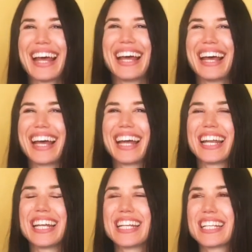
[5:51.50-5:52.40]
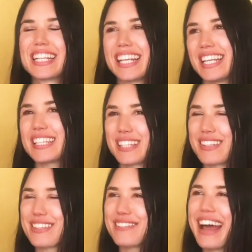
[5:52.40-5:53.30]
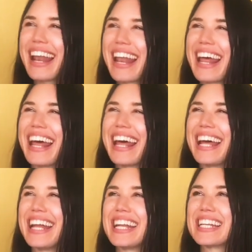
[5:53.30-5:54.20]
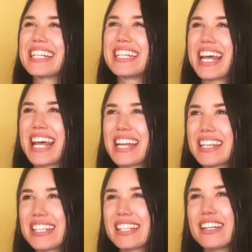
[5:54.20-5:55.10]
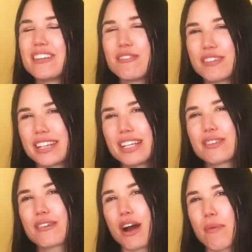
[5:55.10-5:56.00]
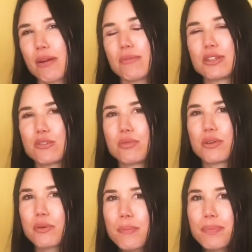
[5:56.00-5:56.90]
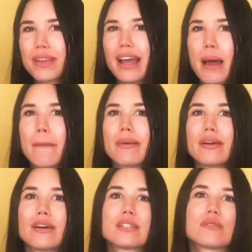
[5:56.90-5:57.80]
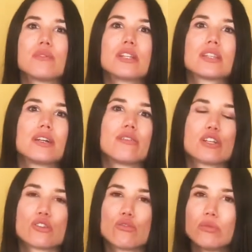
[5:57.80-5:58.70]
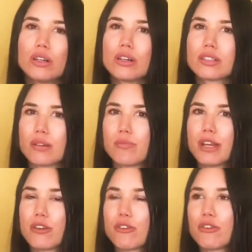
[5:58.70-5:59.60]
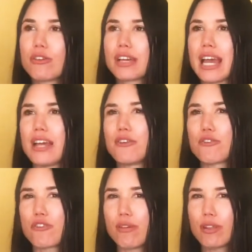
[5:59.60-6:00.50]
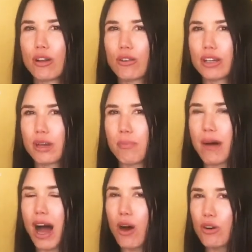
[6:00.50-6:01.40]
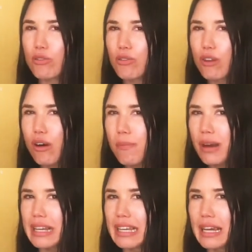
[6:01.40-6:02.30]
and the taste is also fun. And then still you would need to come probably to Peru, because with Wachuma, San Pedro, you can travel only in a powder form,